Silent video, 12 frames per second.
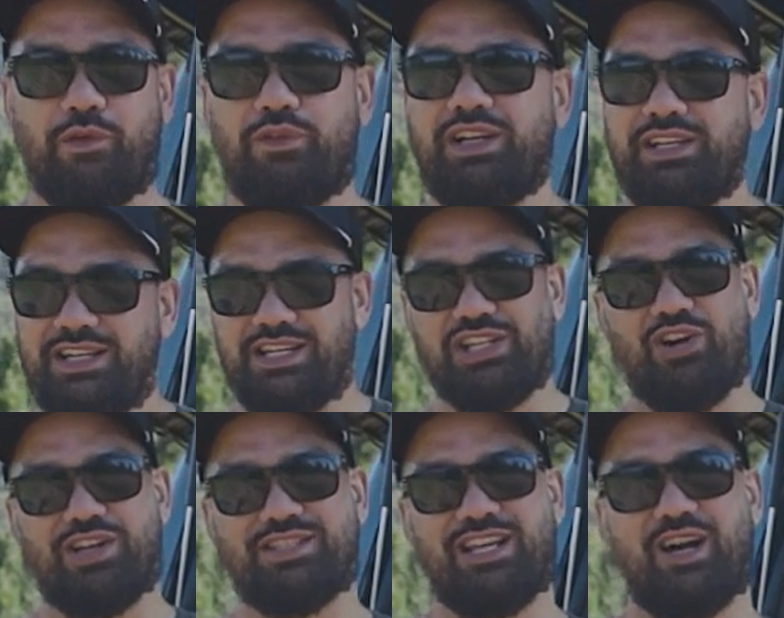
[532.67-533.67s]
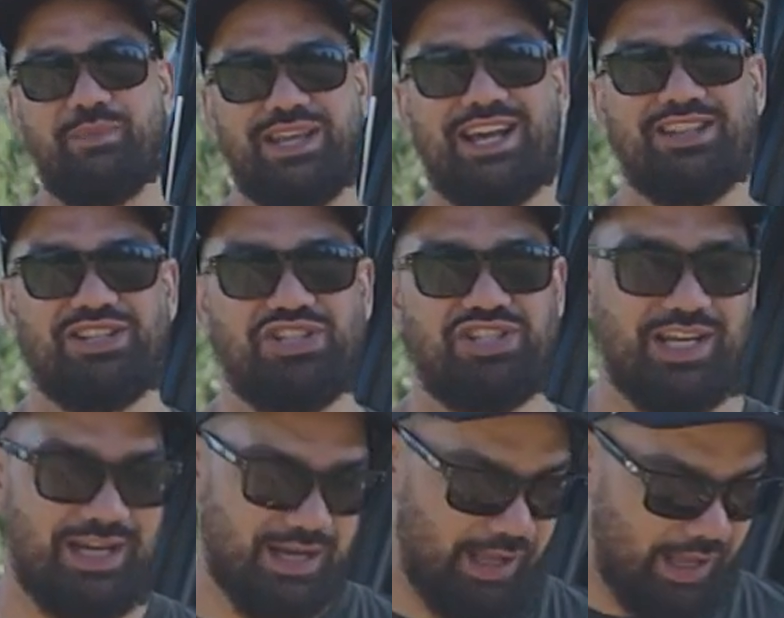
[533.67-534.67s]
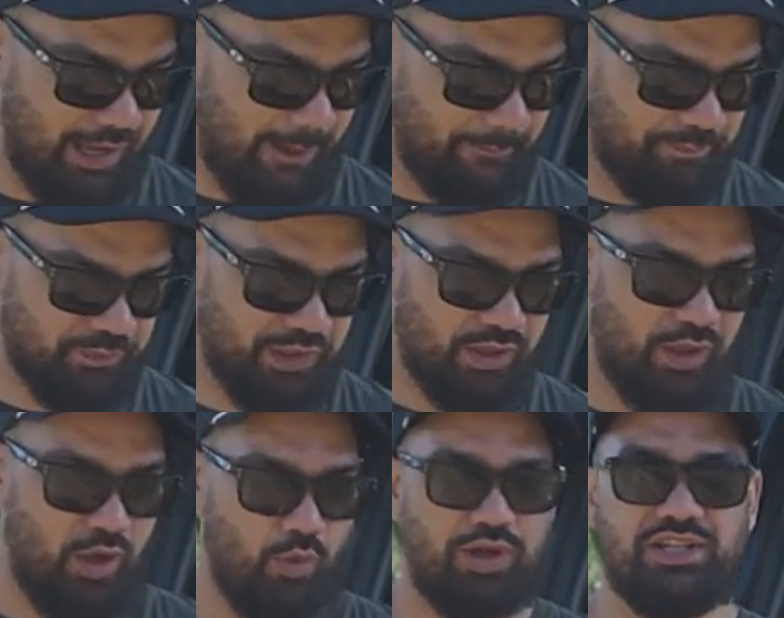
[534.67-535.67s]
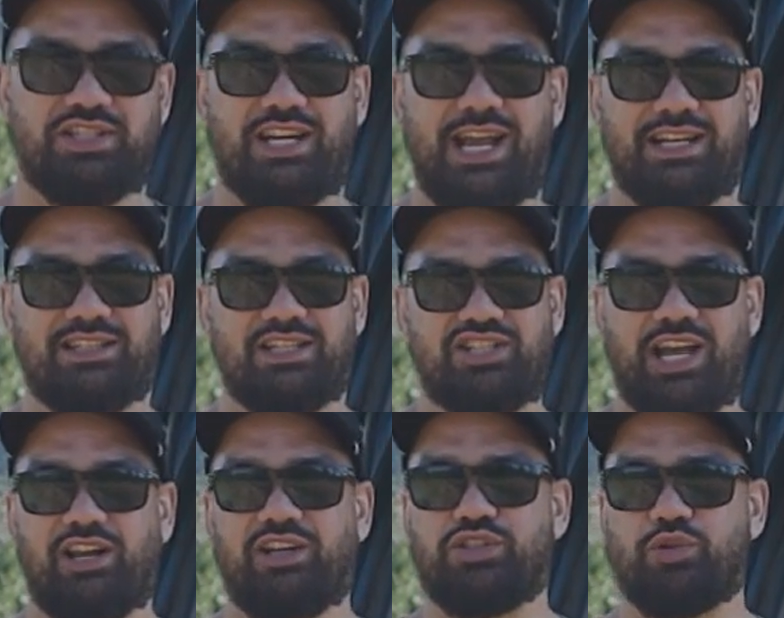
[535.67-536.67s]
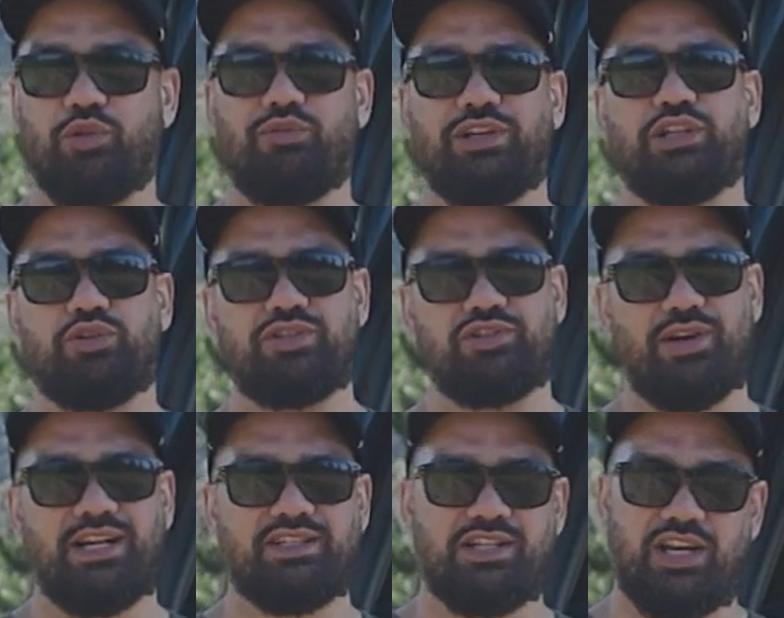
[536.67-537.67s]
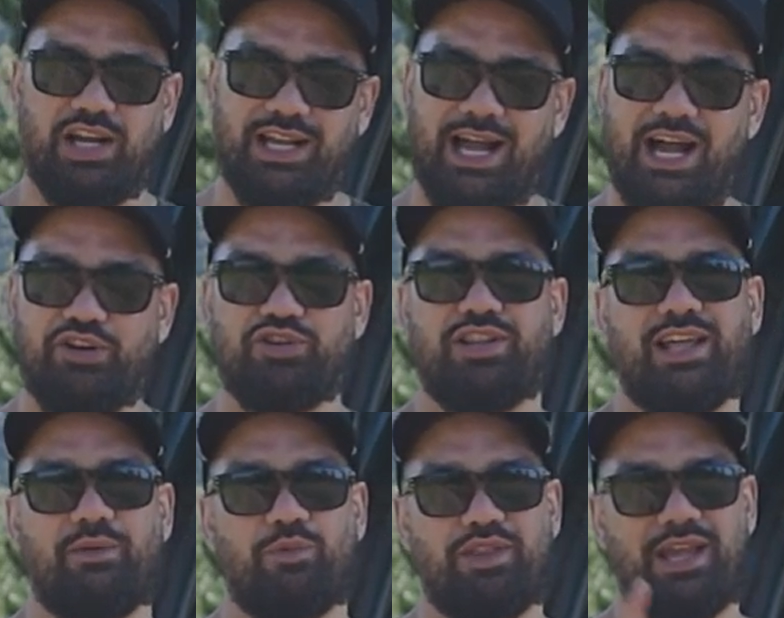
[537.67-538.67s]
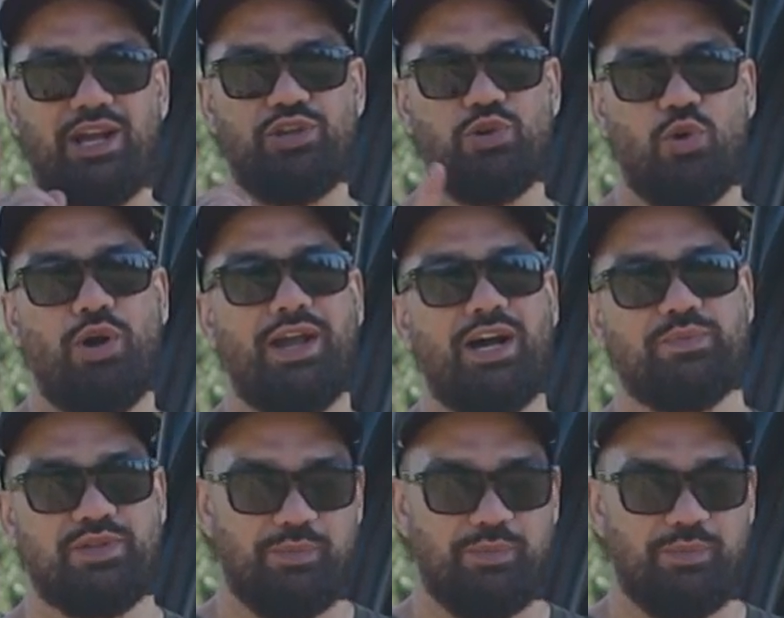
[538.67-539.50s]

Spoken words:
I really need you guys to help me out this year. I want to take the channel into a really good direction, and I can't do that without your help.